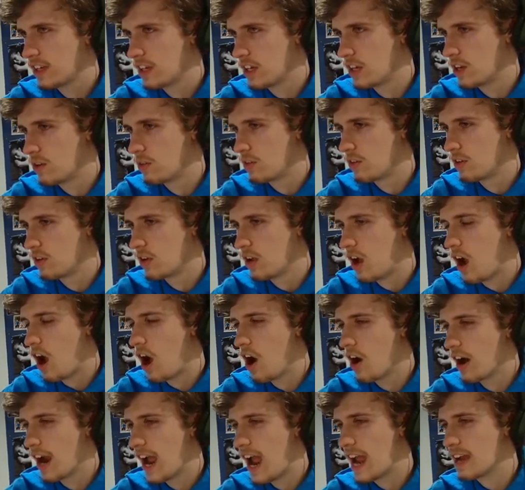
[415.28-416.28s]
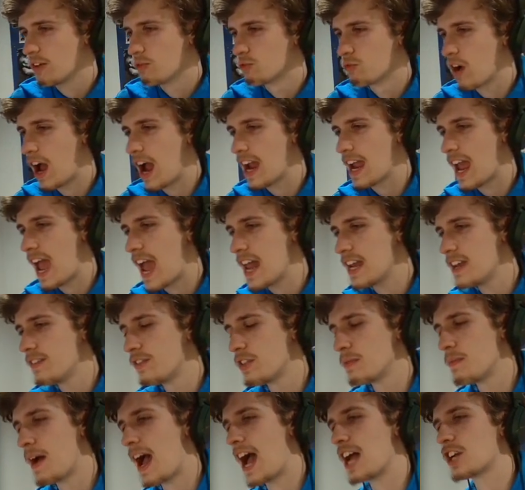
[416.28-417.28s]
you. Okay, right. End of
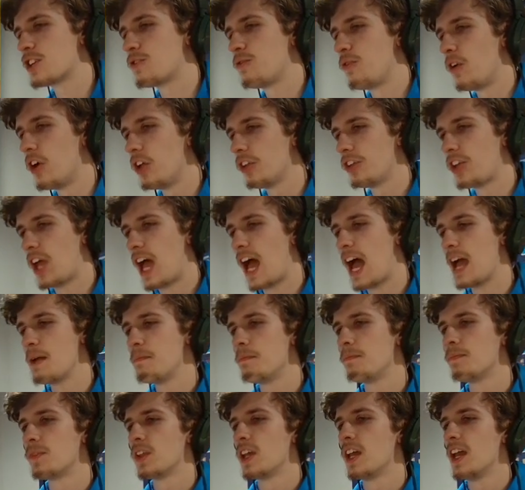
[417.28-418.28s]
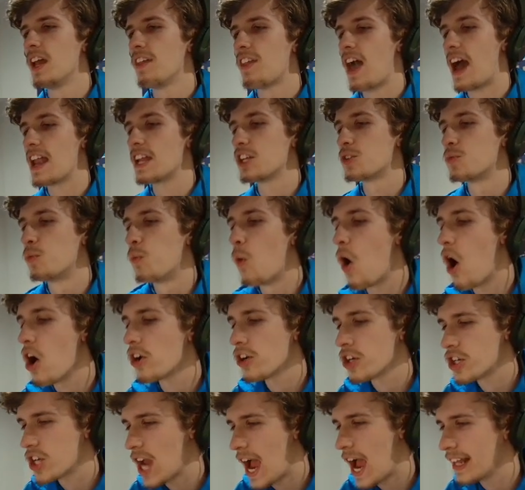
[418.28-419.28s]
the match. Full time. That is
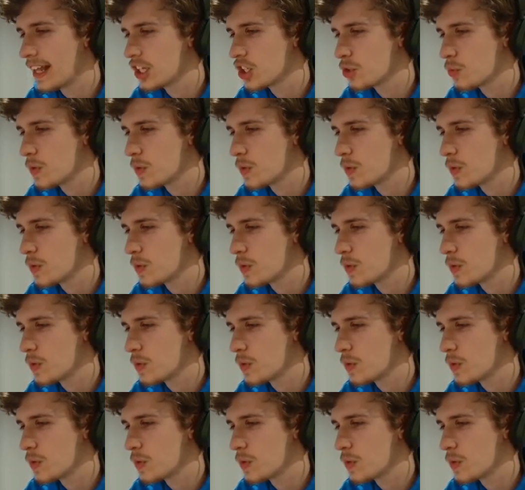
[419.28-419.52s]
one challenge